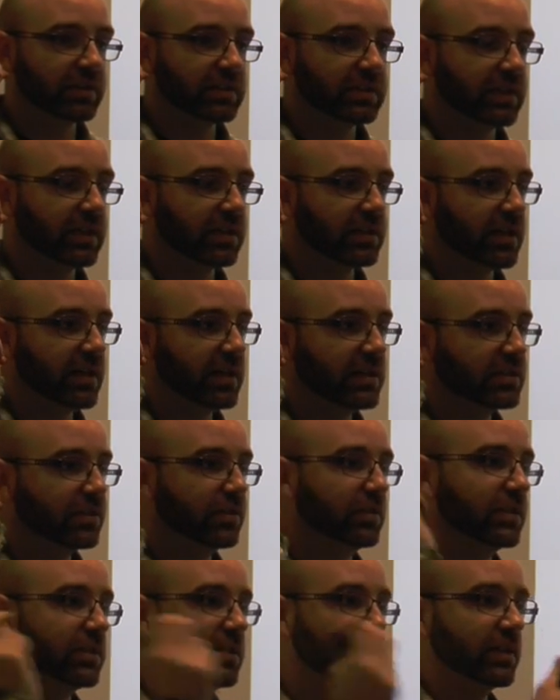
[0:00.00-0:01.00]
listening task,
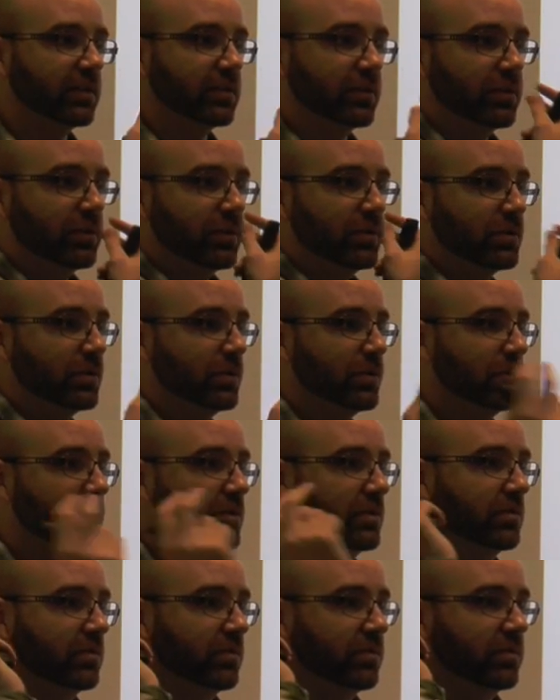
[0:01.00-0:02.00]
you're listening to two
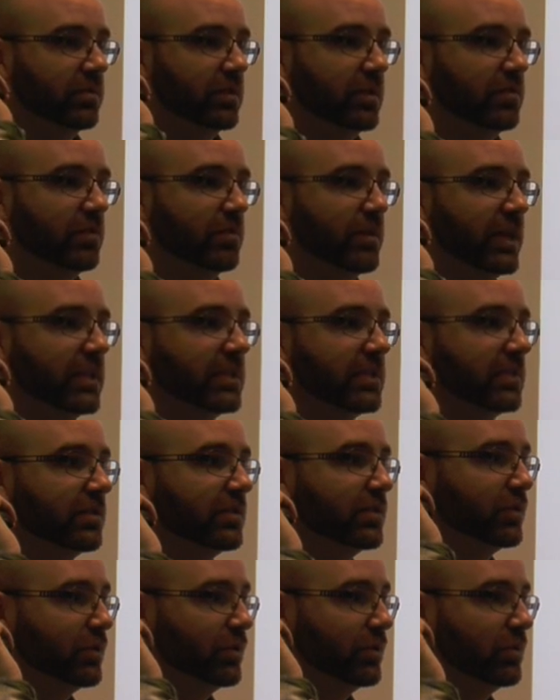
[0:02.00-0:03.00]
sources of information,
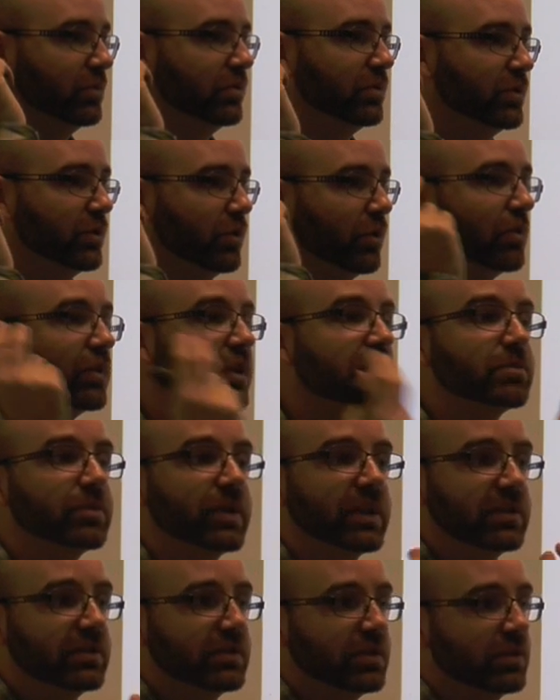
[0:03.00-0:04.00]
two stories
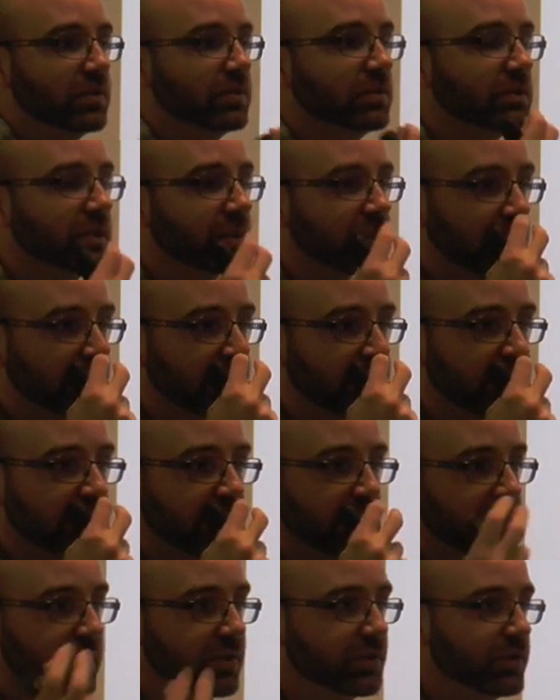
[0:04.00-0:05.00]
being told.
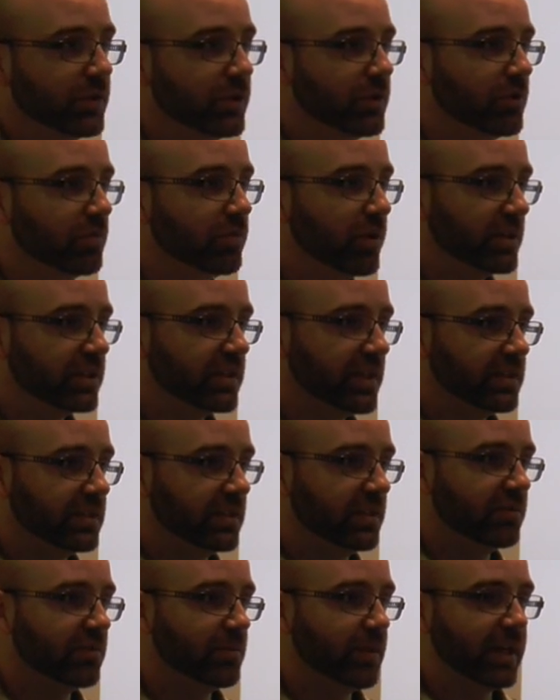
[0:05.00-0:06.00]
Do you process
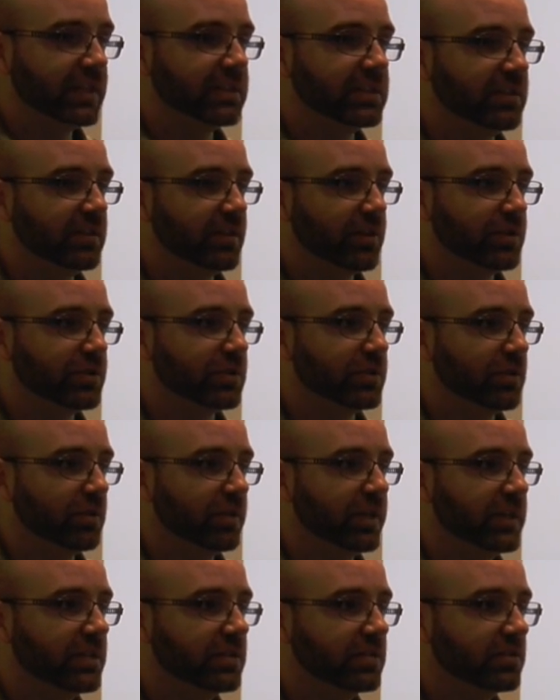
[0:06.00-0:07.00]
the information in those
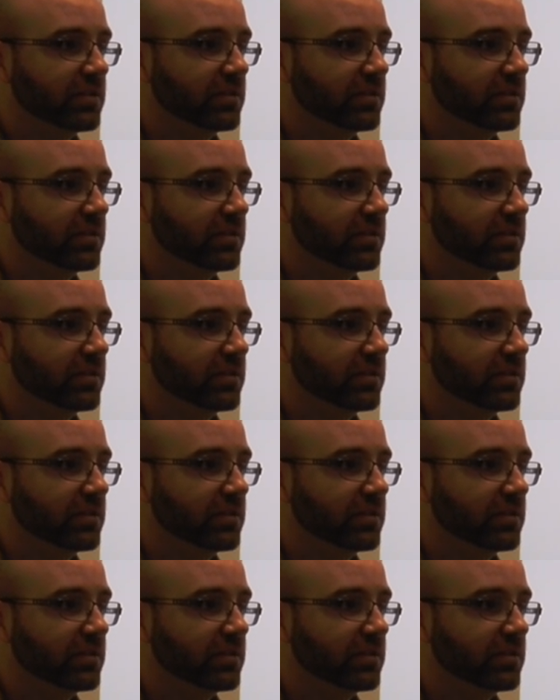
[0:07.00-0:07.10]
stories